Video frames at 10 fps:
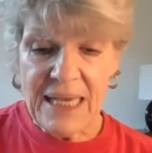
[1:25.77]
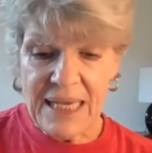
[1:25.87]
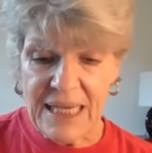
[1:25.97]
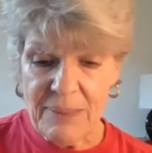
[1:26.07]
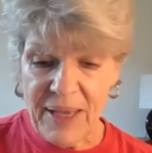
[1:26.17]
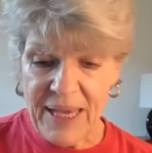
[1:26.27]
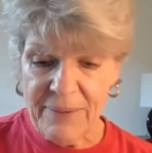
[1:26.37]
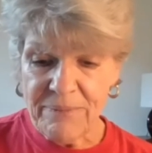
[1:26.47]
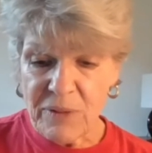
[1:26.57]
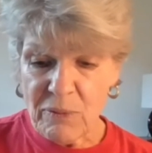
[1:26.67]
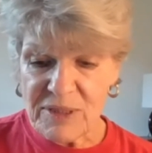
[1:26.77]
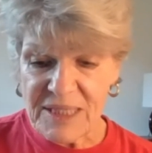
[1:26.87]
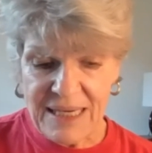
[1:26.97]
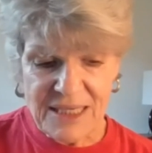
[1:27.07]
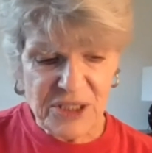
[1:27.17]
eBay,
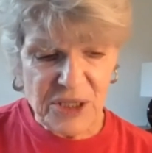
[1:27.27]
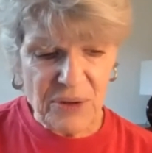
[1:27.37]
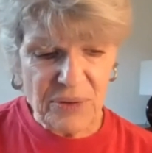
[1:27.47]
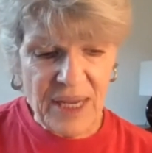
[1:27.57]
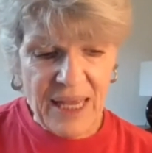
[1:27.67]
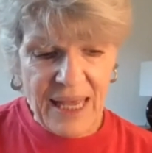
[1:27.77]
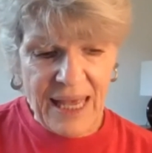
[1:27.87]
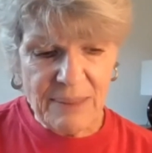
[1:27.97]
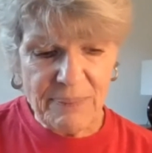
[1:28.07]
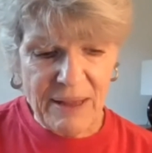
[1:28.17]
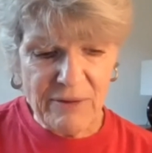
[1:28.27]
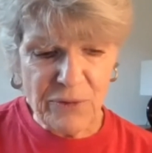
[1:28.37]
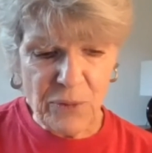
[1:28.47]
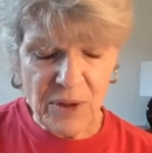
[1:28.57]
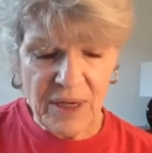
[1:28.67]
Rosetta Stone, and
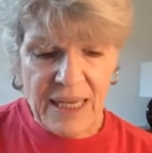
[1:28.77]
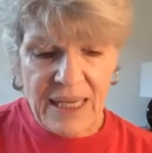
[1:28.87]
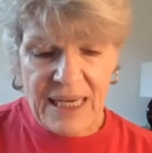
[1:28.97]
Balfour.